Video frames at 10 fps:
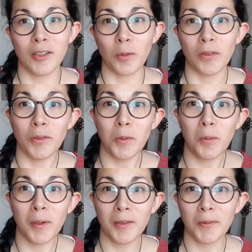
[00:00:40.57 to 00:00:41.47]
So if you were
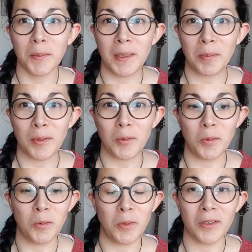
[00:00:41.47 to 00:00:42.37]
one of the people
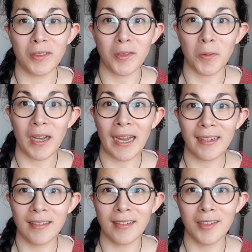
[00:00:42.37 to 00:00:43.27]
who were so
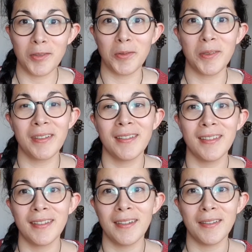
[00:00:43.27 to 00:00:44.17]
kind to,
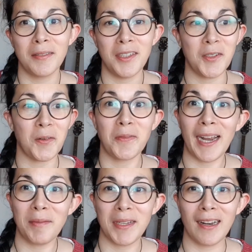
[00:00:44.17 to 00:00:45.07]

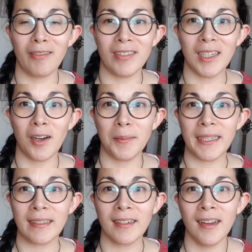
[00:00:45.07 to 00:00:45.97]
write me a lovely
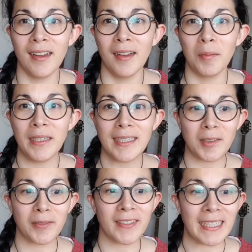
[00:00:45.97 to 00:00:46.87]
comment, please
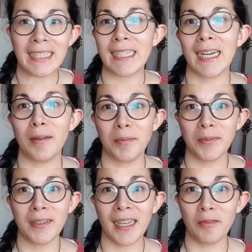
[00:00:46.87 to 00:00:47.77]
don't think that I'm
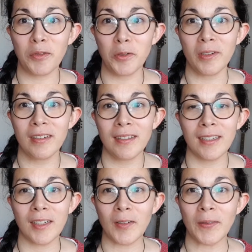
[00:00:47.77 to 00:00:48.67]
that rude,
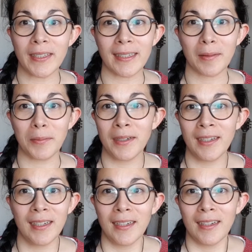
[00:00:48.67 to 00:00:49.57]
that I'm
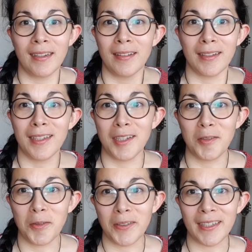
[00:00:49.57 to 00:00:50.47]

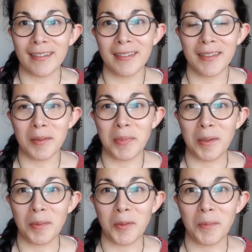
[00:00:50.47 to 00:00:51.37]
ignoring the
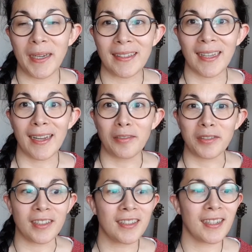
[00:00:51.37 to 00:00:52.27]
people who make that
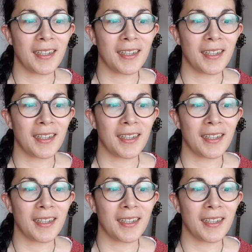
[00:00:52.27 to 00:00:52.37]
effort.